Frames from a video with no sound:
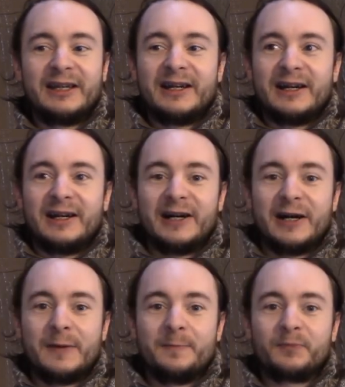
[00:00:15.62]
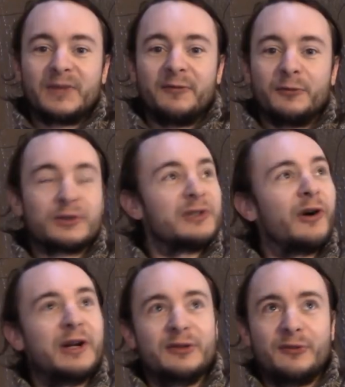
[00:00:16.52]
Um, unfortunately
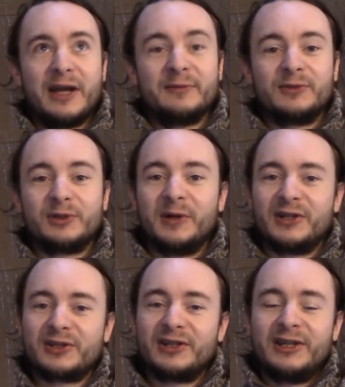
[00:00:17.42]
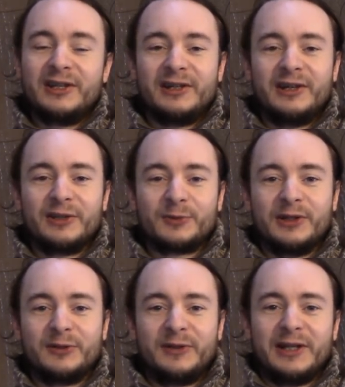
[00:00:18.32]
not in the van so much. Uh, that's why
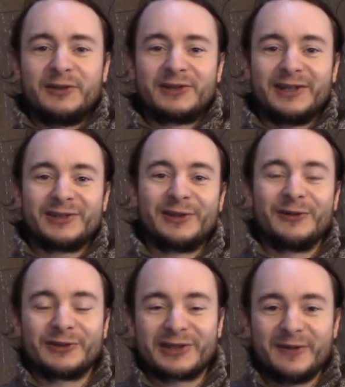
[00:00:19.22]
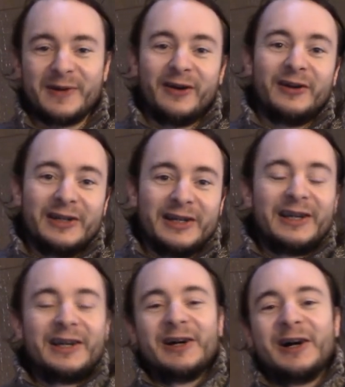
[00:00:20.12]
this video is taking so long to come out.
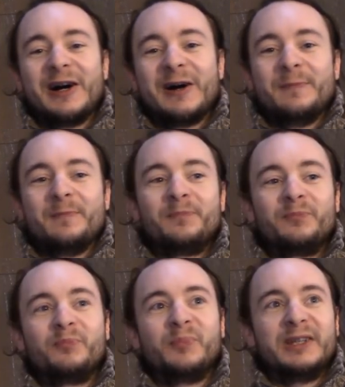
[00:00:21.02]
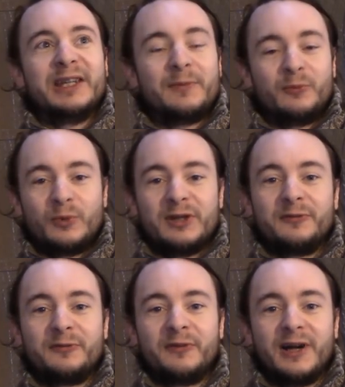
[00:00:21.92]
Um, but yeah,
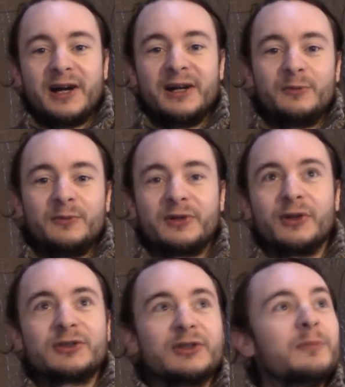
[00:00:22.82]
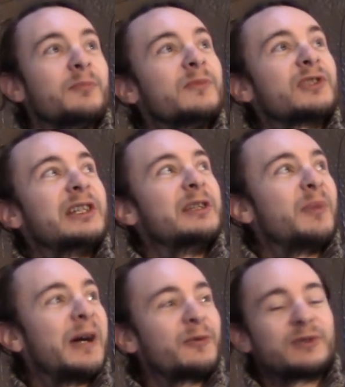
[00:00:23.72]
we've, uh, we've got some ceiling
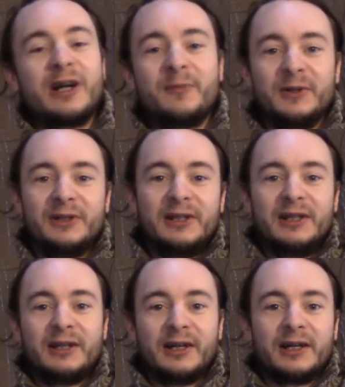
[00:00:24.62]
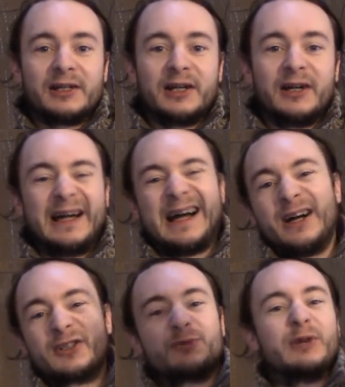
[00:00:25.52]
panels up and uh, uh,
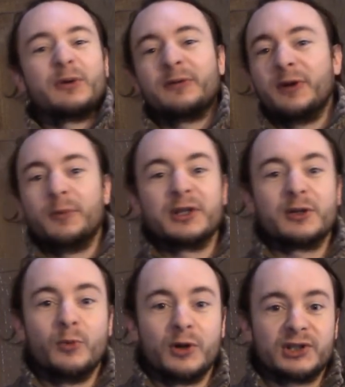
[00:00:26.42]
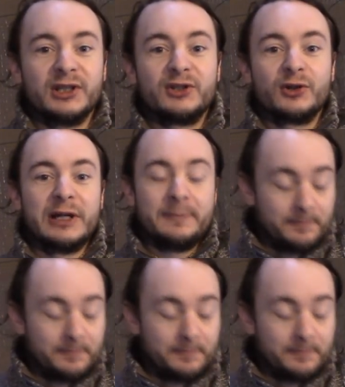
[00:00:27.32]
I just rolled a film, you can watch it, enjoy.